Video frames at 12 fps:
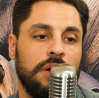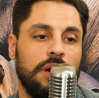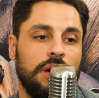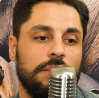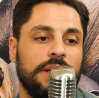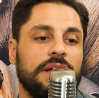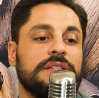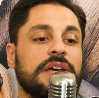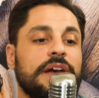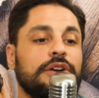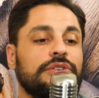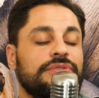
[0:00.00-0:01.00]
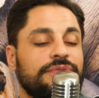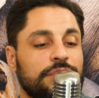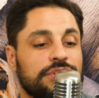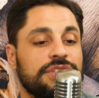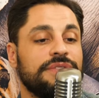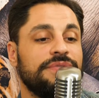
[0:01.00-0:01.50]
Like a tiger's
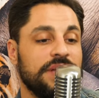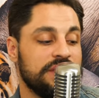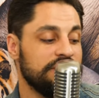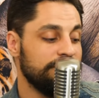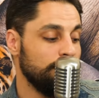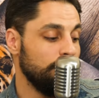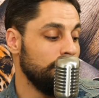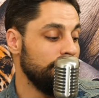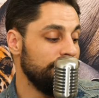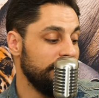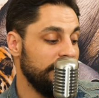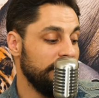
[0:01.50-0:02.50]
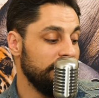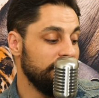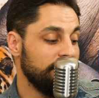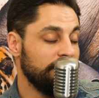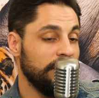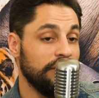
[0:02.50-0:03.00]
first defensive move
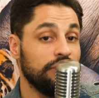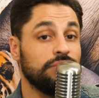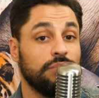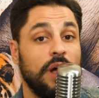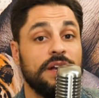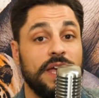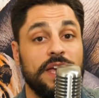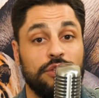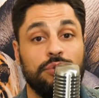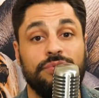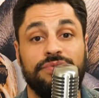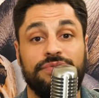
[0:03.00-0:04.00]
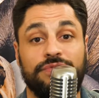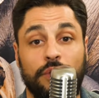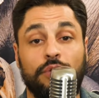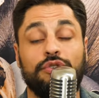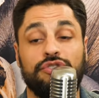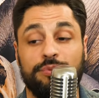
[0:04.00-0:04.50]
is run at you
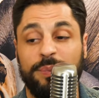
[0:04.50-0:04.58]
full